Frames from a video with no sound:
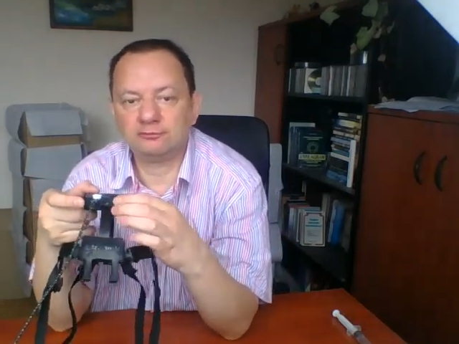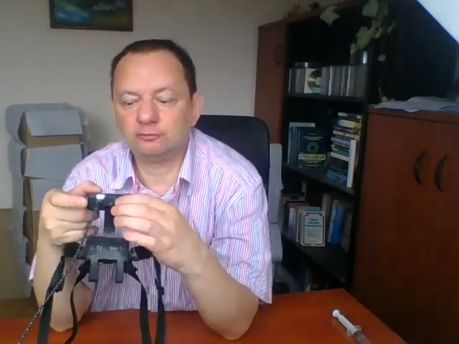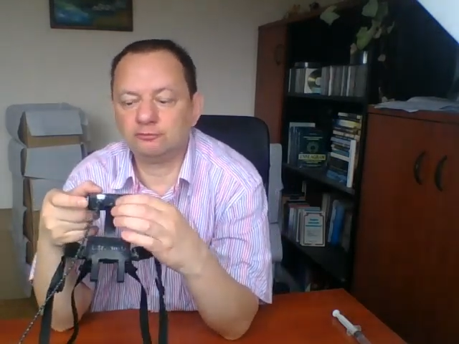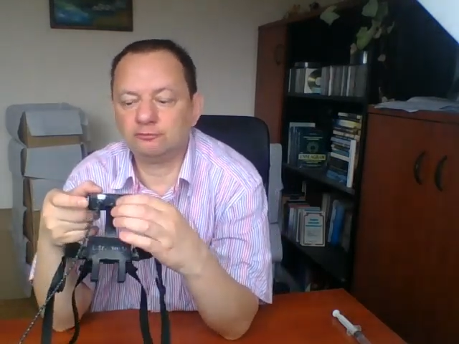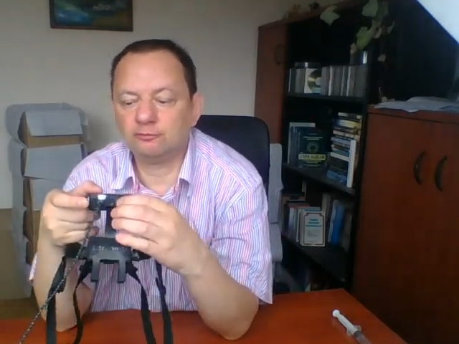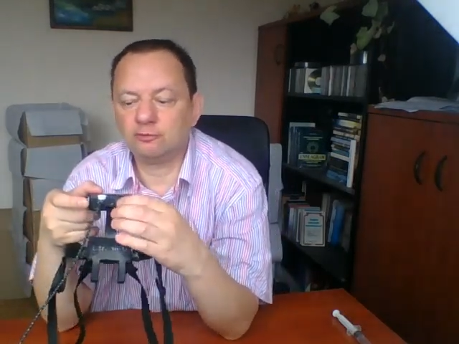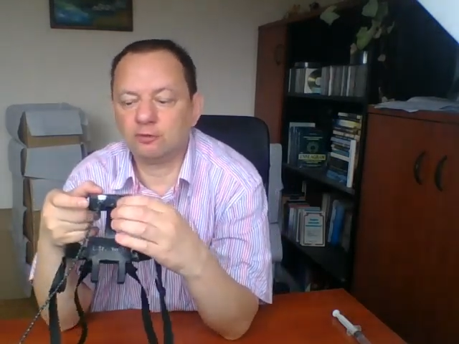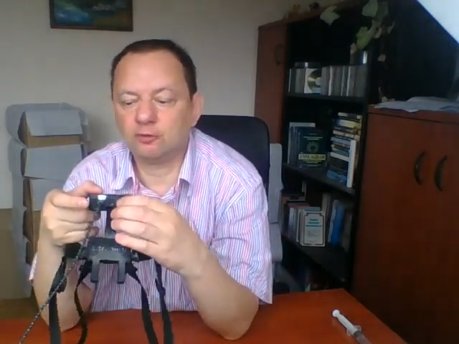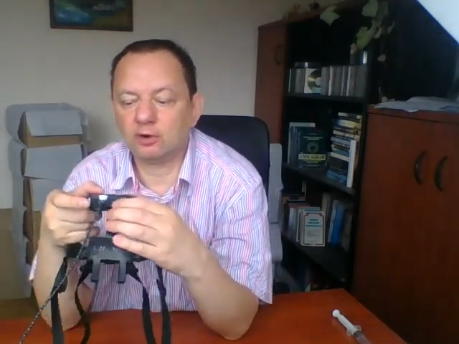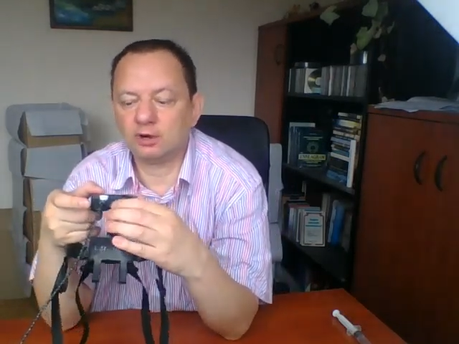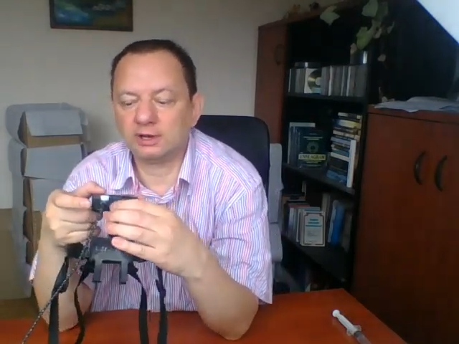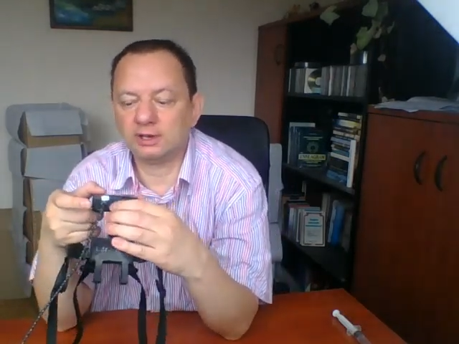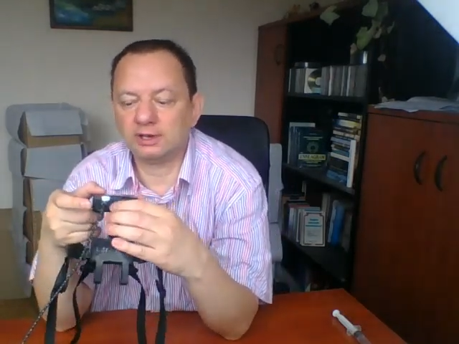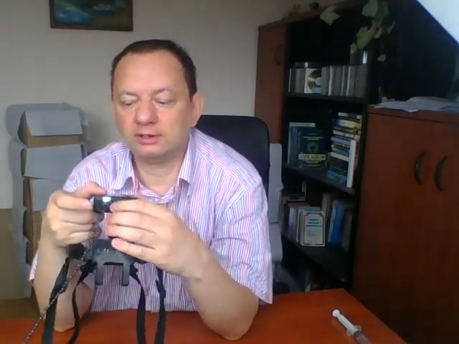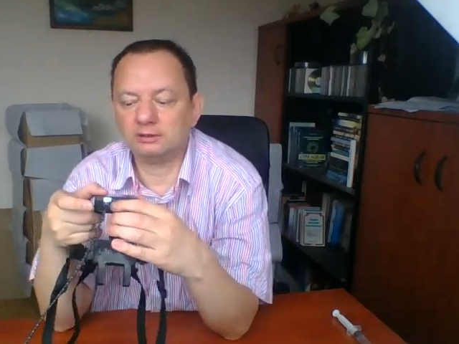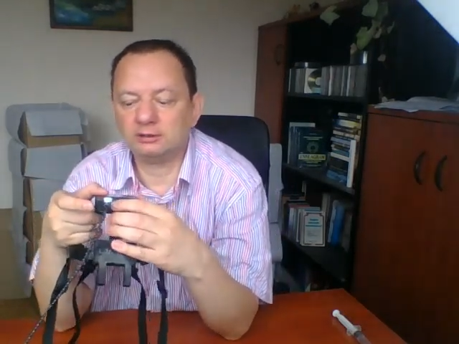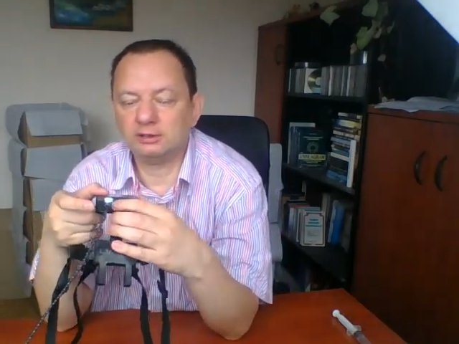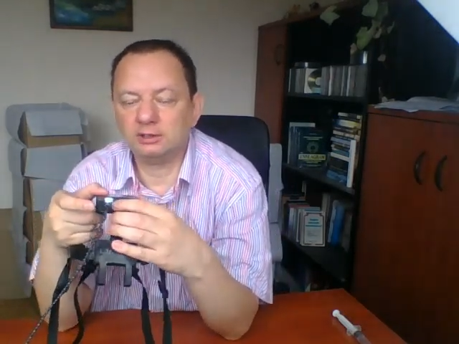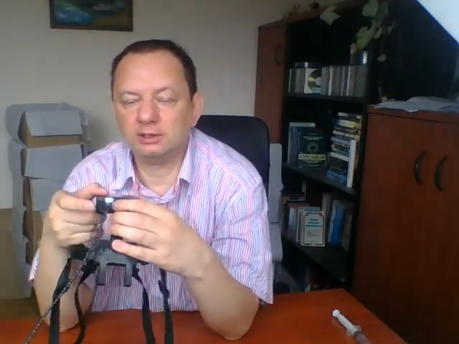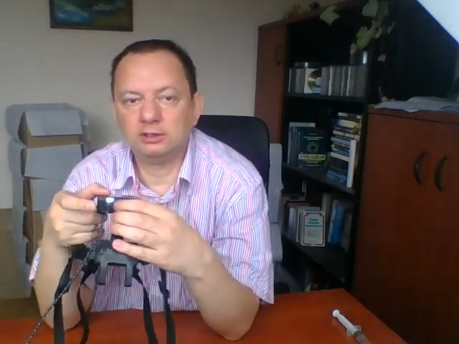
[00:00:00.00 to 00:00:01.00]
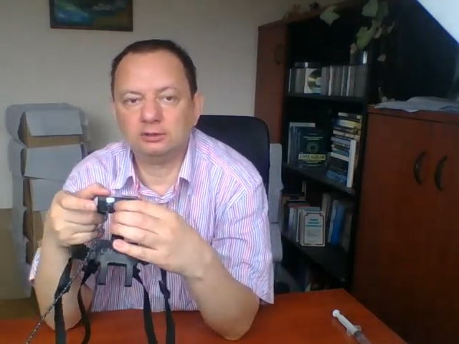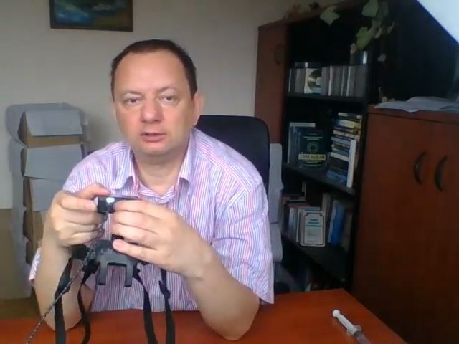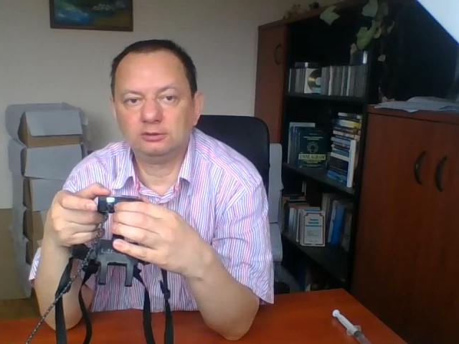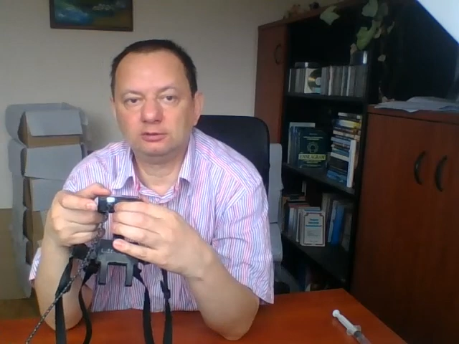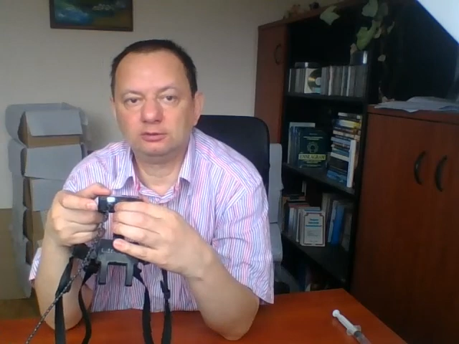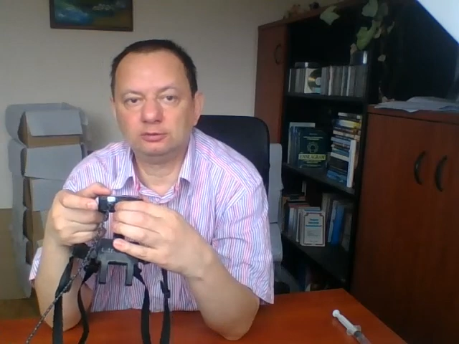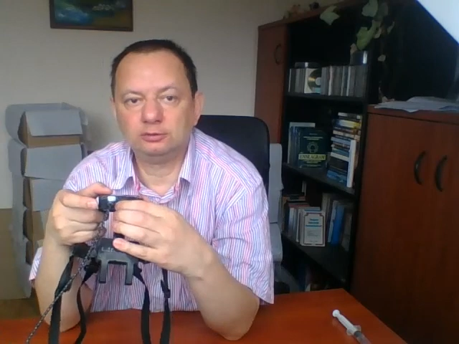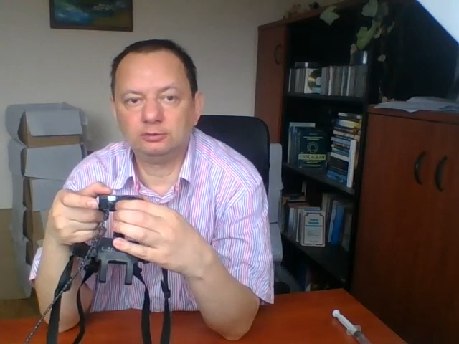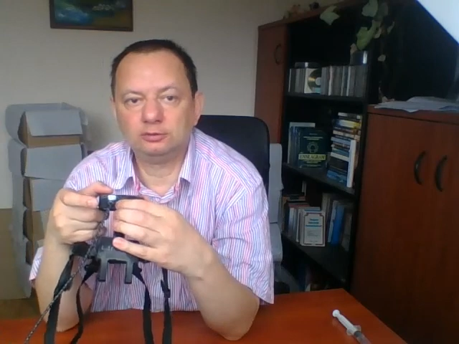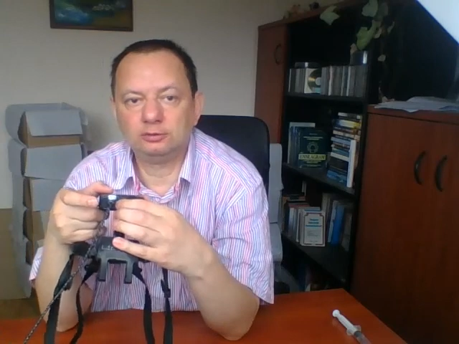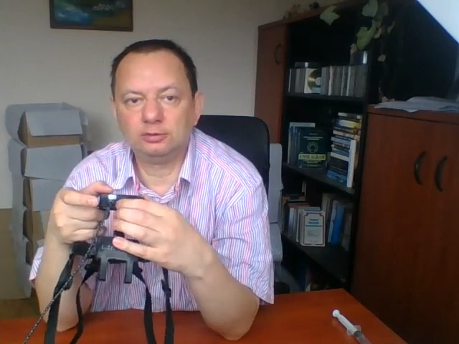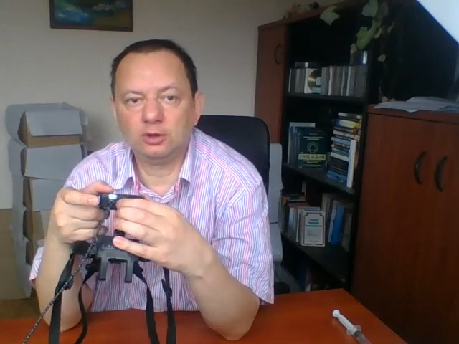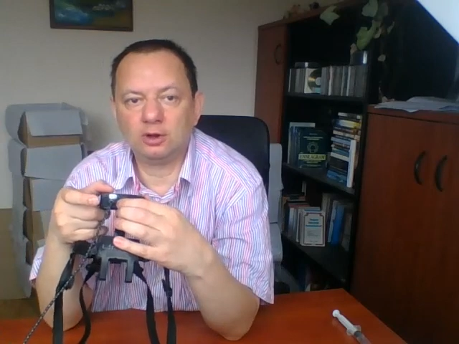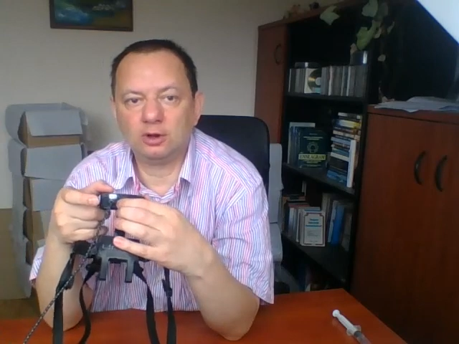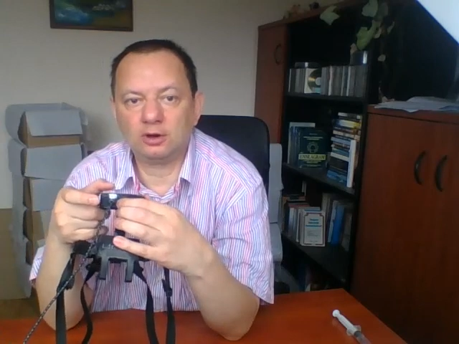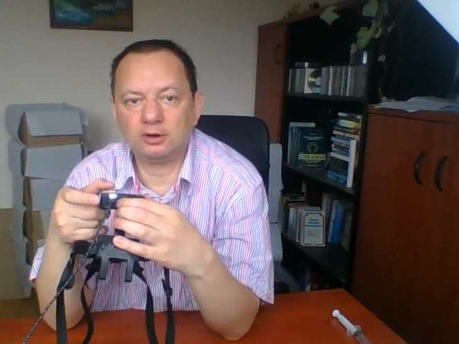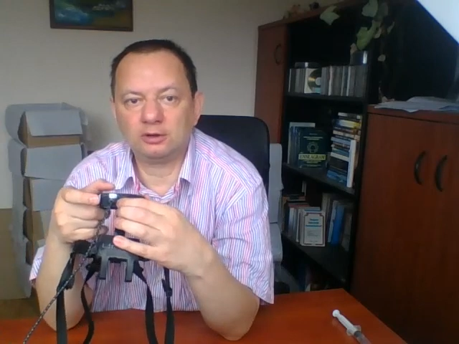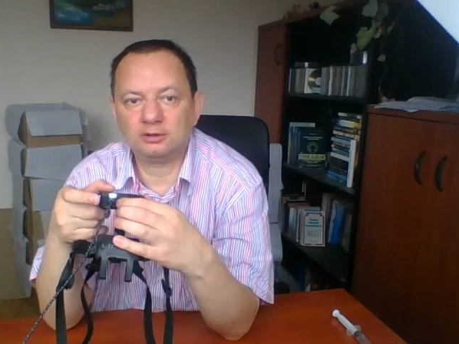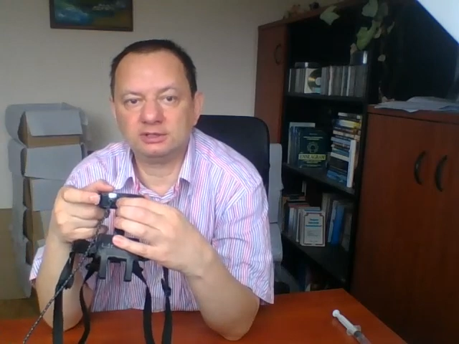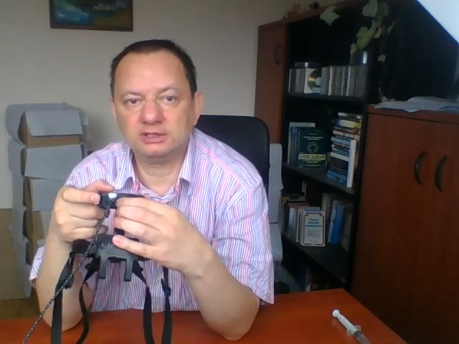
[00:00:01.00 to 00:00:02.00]
to forget to
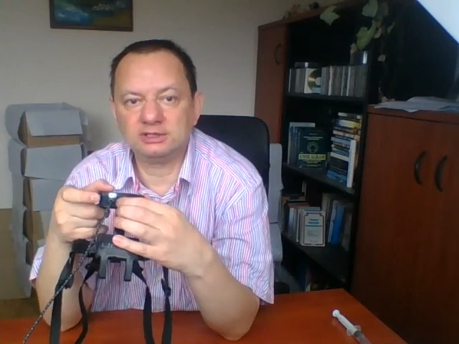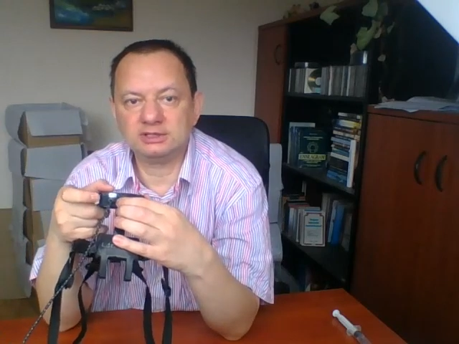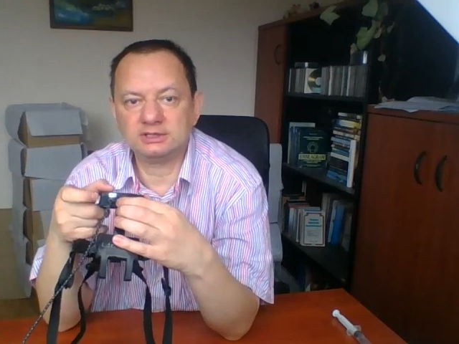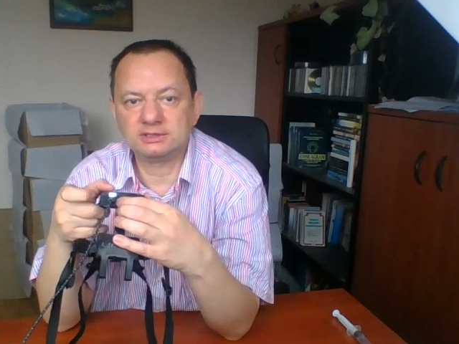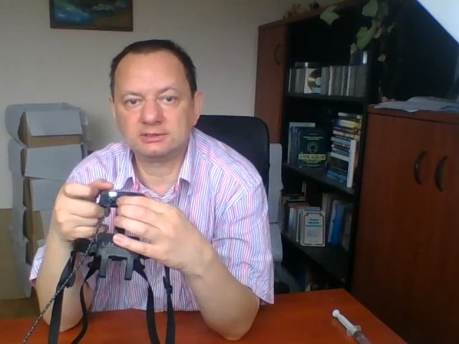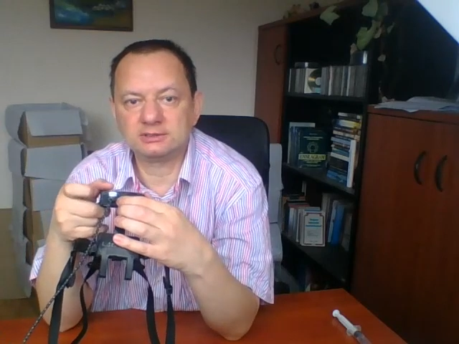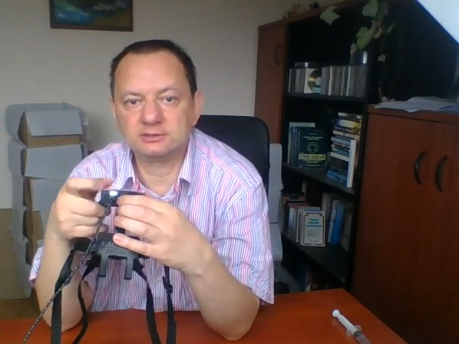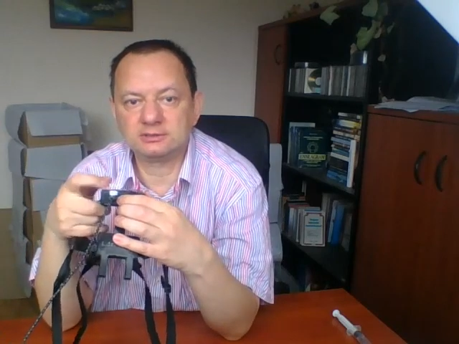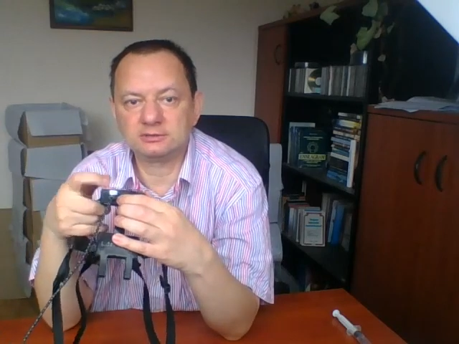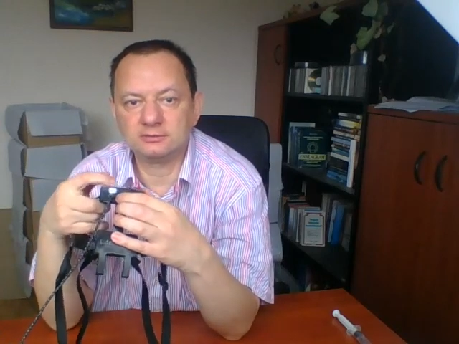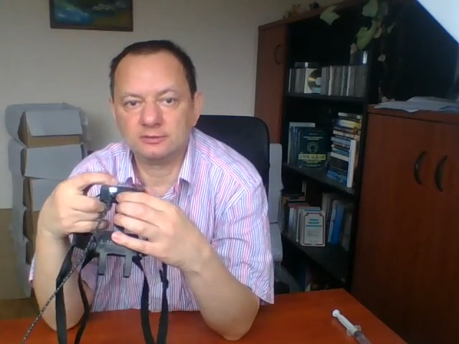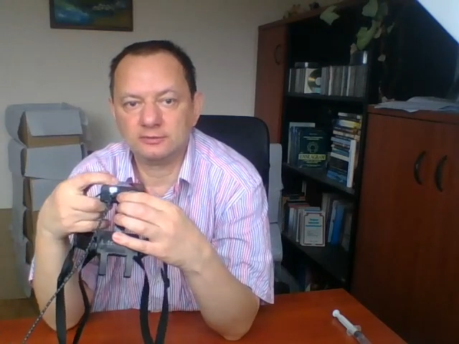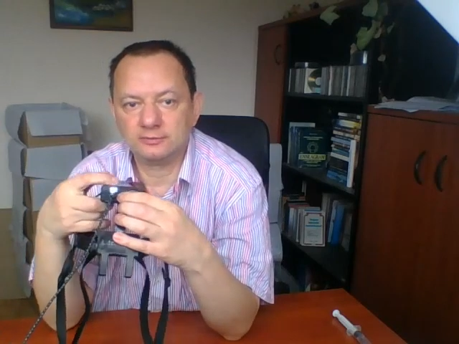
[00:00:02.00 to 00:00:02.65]
turn this